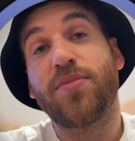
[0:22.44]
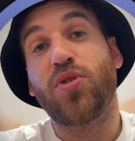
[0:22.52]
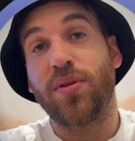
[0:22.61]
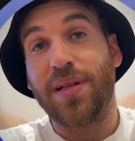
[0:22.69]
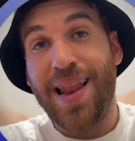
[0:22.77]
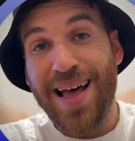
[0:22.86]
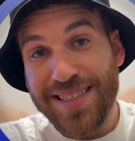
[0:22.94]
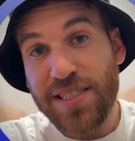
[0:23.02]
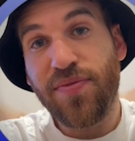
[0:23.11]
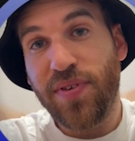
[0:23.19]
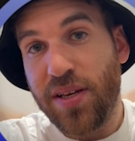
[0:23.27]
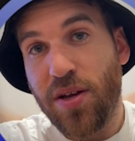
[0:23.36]
So in the
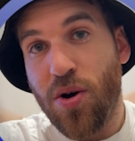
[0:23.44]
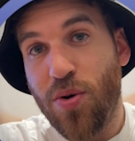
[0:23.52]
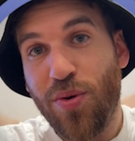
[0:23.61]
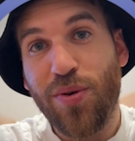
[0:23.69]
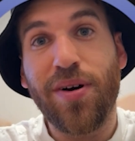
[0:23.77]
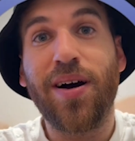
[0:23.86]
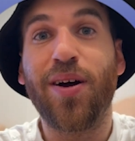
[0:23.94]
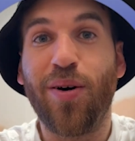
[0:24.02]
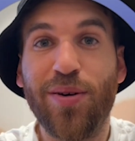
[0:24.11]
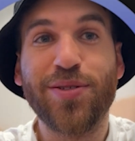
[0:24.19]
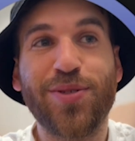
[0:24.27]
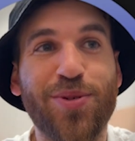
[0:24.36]
last video, I
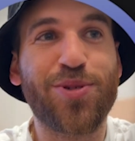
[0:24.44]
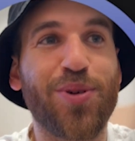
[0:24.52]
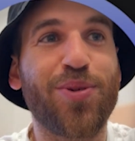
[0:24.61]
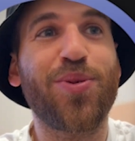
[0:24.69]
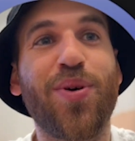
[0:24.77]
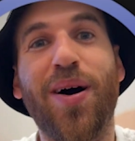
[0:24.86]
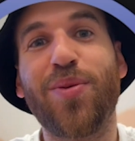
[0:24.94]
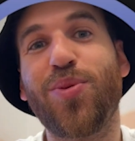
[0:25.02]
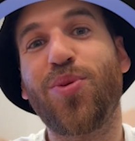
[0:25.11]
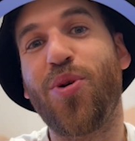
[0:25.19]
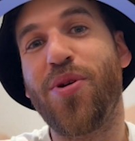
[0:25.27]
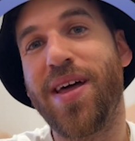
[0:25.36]
also showed you how to
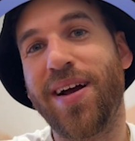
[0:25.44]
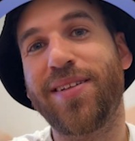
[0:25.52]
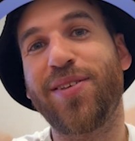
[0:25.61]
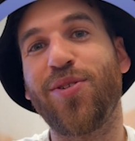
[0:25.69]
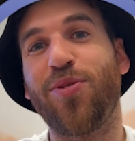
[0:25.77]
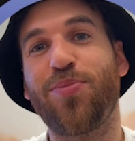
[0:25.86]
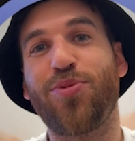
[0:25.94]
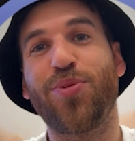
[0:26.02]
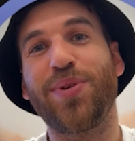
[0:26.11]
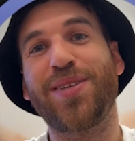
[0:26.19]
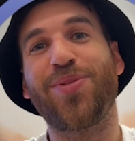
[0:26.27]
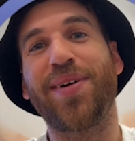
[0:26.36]
connect your
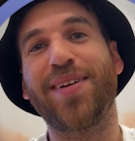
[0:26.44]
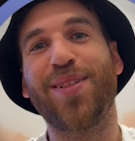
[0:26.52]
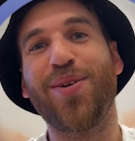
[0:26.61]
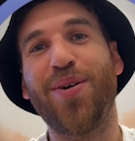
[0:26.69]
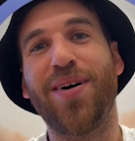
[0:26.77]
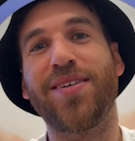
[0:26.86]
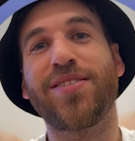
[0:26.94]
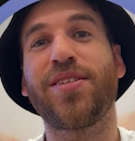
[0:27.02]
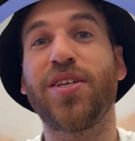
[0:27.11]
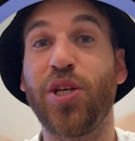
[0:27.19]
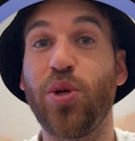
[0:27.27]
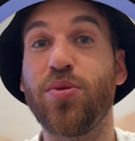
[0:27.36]
pre-trained LoRa's
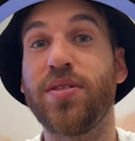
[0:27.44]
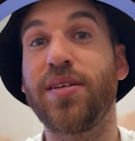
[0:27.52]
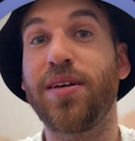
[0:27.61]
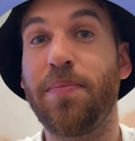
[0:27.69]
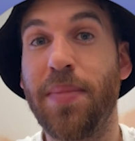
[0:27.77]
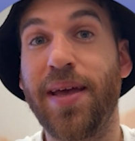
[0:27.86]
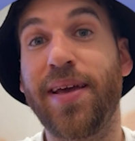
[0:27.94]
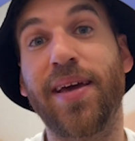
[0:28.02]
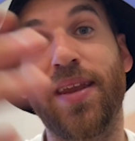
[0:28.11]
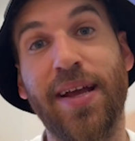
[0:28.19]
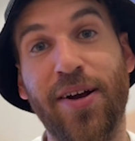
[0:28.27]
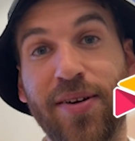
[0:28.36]
using Make
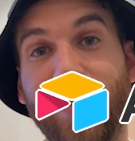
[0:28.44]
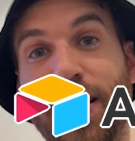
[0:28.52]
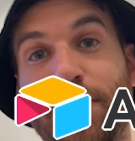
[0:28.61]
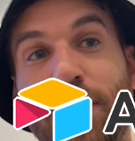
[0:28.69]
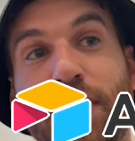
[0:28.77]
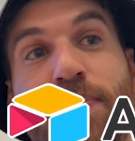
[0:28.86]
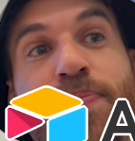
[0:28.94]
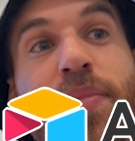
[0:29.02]
and Airtable